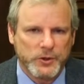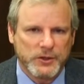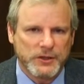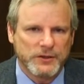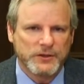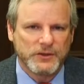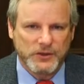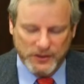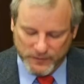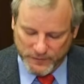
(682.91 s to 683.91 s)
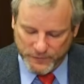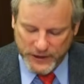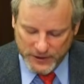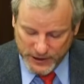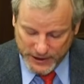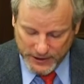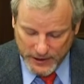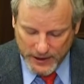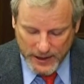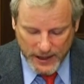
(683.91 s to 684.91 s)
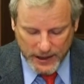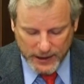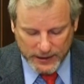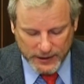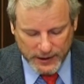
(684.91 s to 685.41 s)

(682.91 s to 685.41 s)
You can feel it. And